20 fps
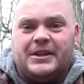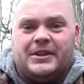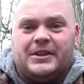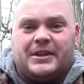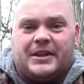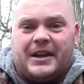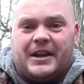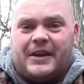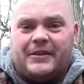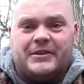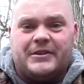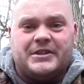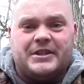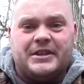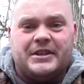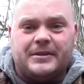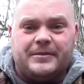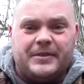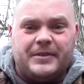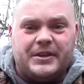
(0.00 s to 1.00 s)
the
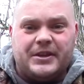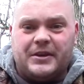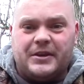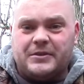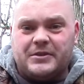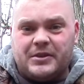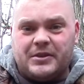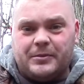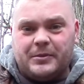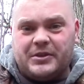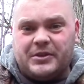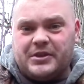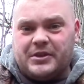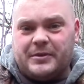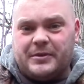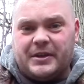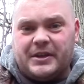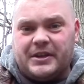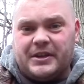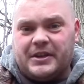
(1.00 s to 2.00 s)
clarity of the videos that we're
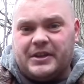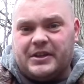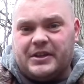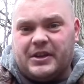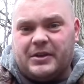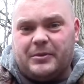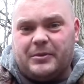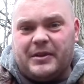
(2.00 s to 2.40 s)
doing, you know,